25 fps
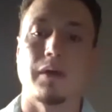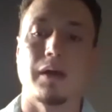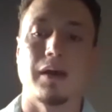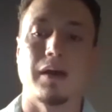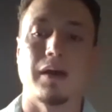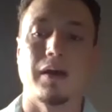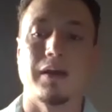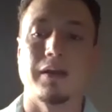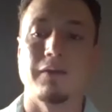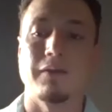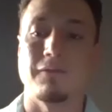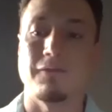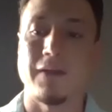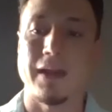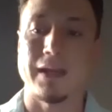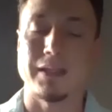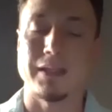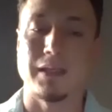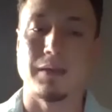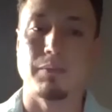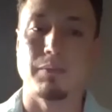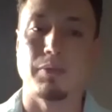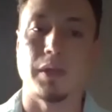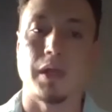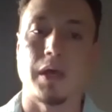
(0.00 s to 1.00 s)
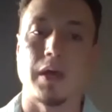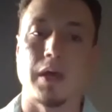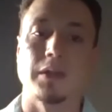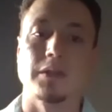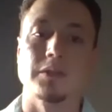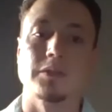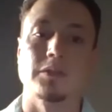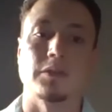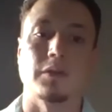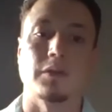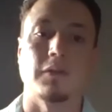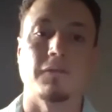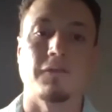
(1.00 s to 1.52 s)
infected
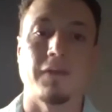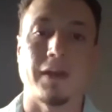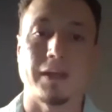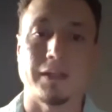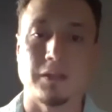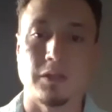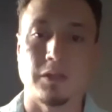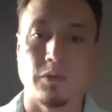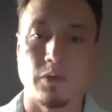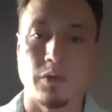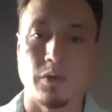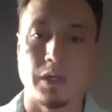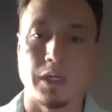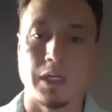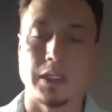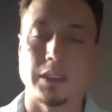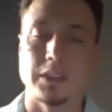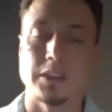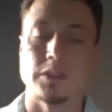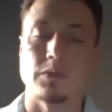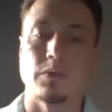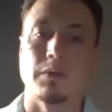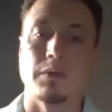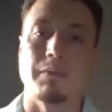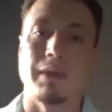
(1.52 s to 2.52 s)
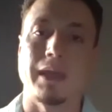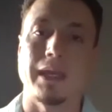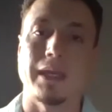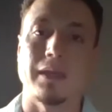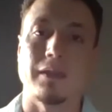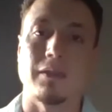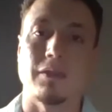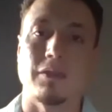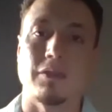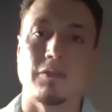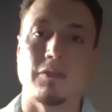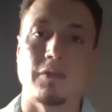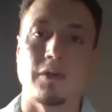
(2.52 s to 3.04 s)
bloods or infected organs would make it
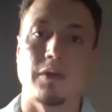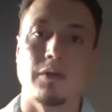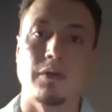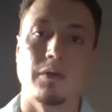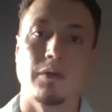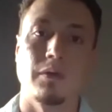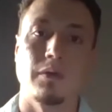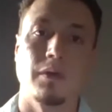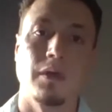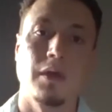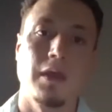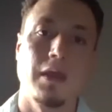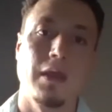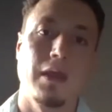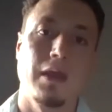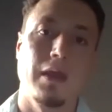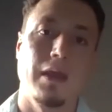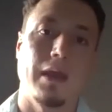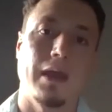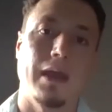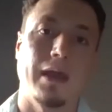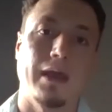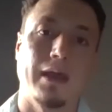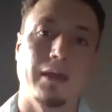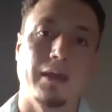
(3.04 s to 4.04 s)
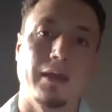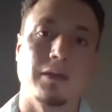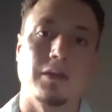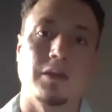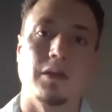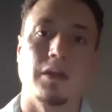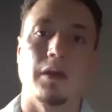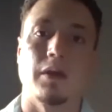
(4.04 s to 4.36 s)
through, and